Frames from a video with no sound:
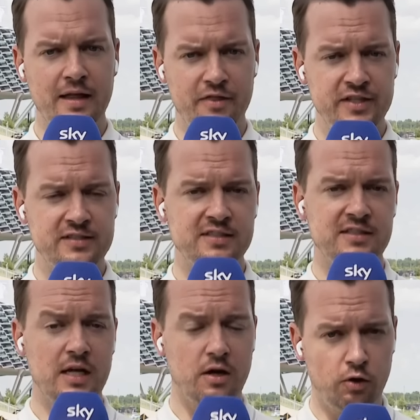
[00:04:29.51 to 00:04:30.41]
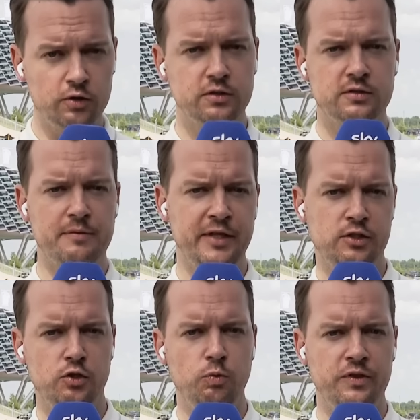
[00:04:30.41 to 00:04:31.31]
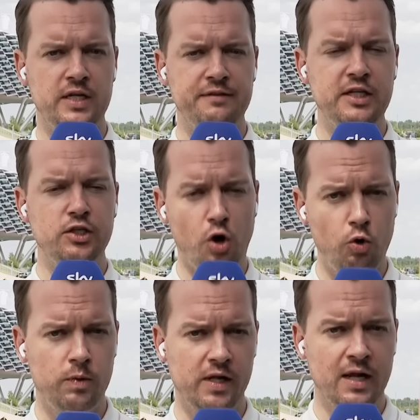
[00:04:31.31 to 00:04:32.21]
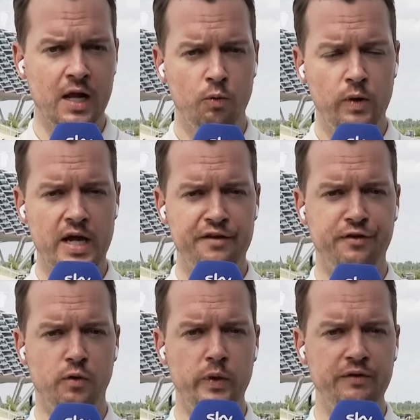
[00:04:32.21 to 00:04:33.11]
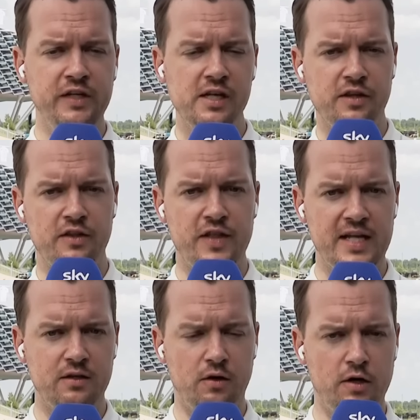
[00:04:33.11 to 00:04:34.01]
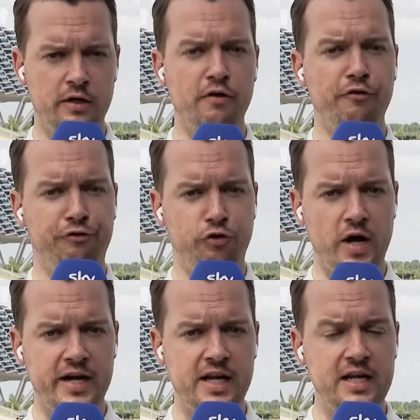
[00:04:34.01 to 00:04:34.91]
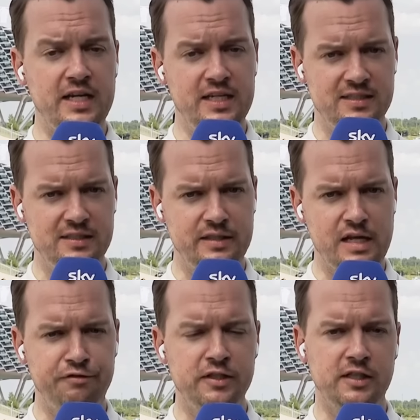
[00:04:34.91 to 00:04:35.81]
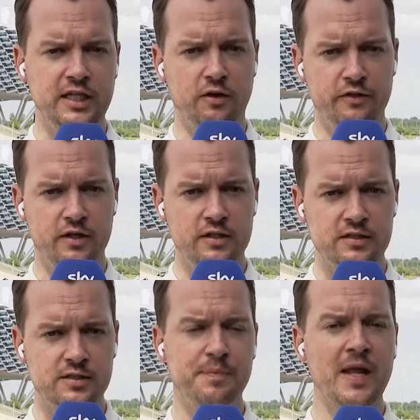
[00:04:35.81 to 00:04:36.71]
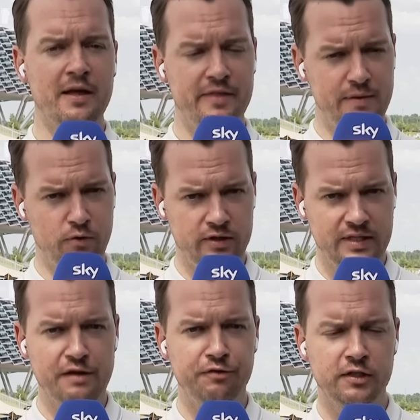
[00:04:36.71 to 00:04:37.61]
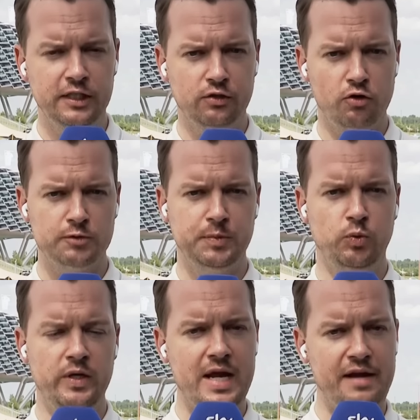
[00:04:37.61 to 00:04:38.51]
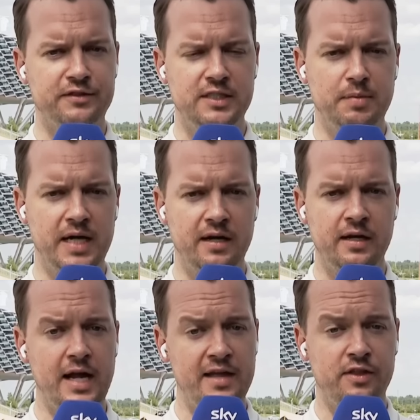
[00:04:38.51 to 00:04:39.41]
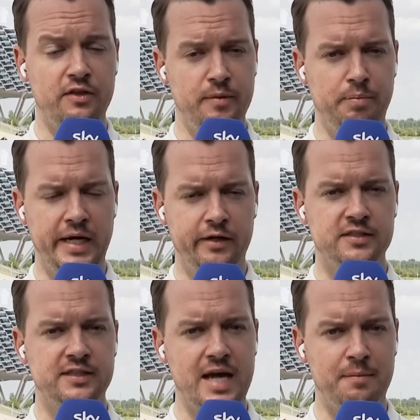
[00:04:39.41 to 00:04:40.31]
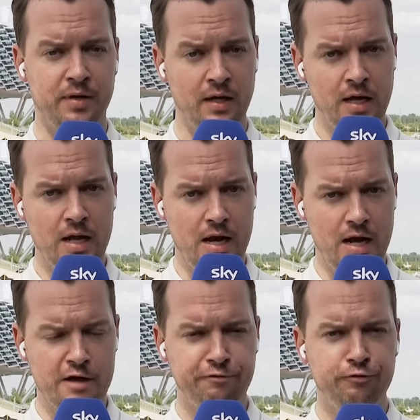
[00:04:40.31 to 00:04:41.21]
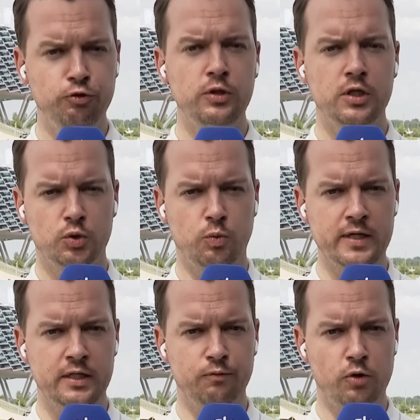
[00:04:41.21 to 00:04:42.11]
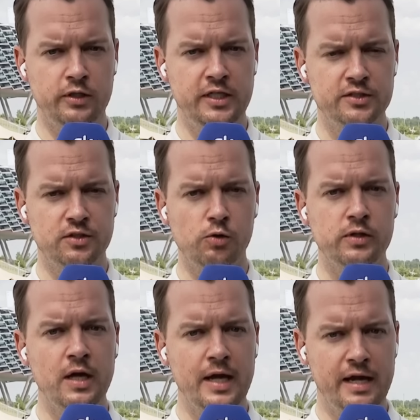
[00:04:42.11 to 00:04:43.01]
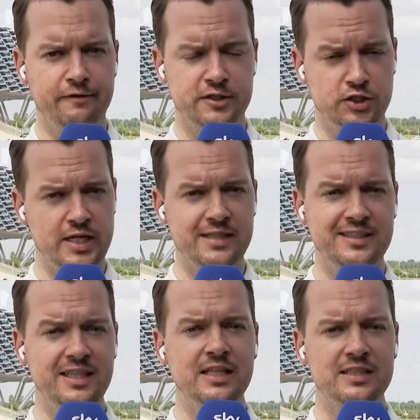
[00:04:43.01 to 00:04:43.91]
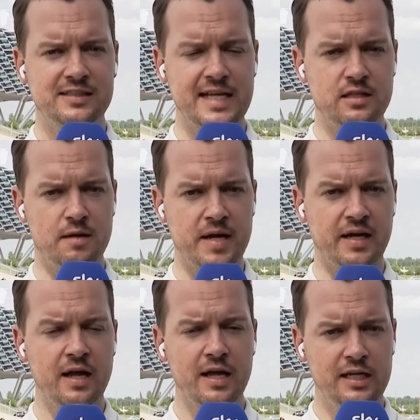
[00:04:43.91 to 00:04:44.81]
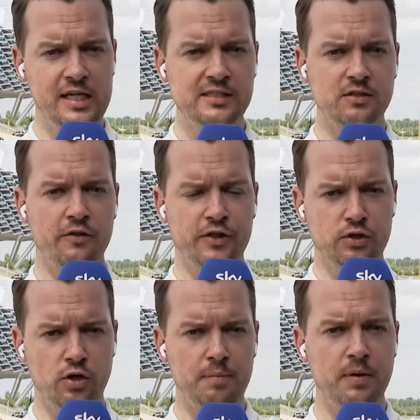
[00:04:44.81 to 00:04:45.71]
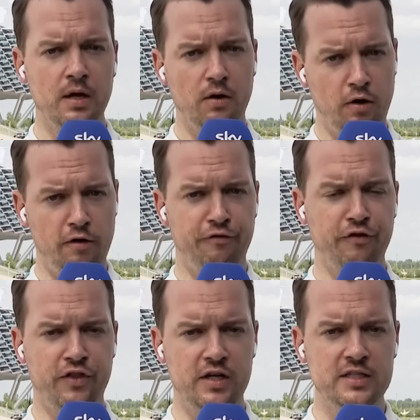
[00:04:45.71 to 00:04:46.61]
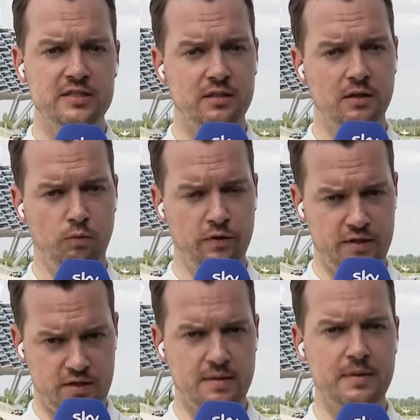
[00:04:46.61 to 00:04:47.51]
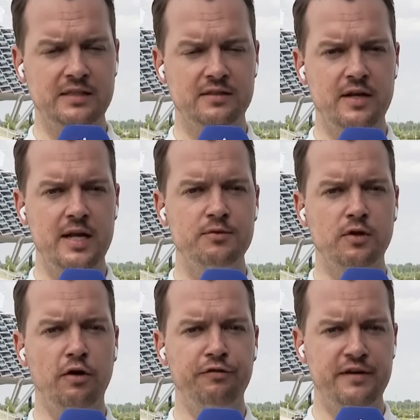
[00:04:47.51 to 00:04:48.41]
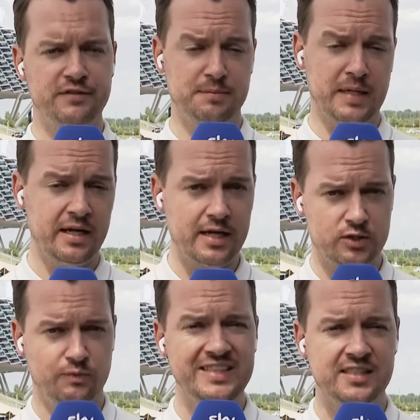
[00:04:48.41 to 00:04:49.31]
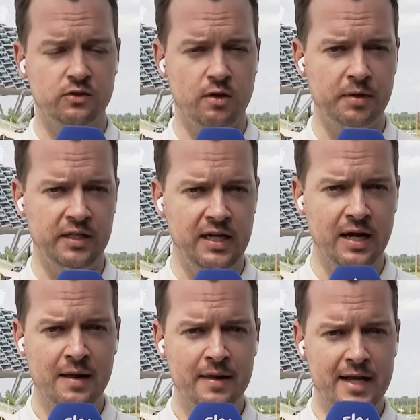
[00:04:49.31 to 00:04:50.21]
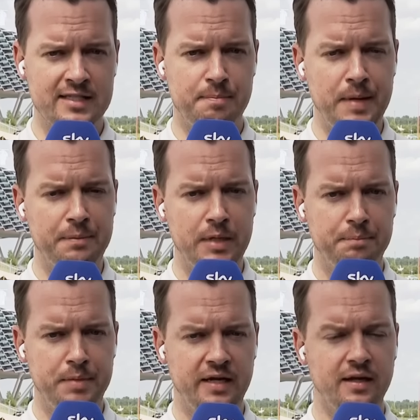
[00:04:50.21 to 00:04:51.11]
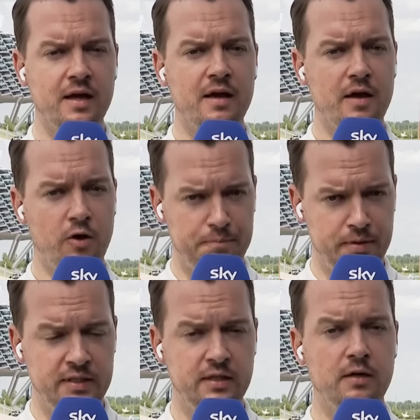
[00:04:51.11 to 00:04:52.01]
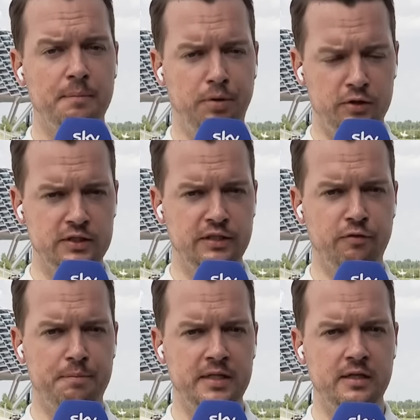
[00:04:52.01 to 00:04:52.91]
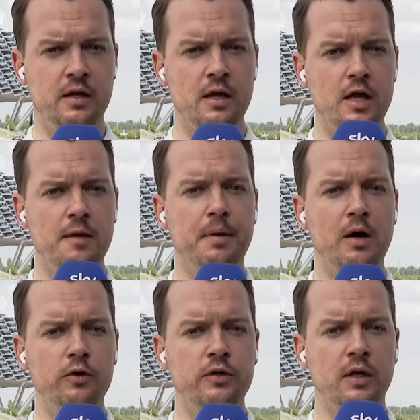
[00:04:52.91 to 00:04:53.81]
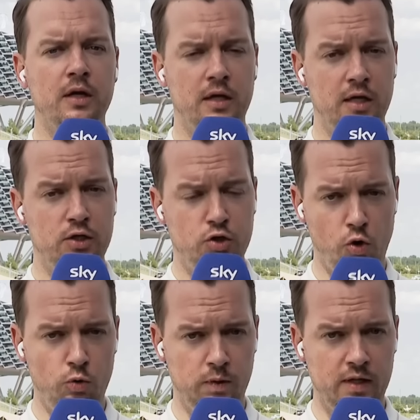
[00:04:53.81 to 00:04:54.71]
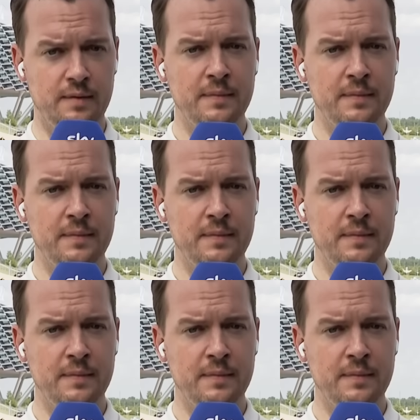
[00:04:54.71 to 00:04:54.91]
This is also something to do with Levi Colwill. We have revealed that on Friday. He's definitely on the list. There were definitely talks between FC Bayern and the players' camp. Left foot, 21 years old, FC Chelsea centre back. He's on the top of the list with some other names of FC Bayern, as Vincent Kompany has a big, big, big opinion, a positive opinion about uh, Kobel.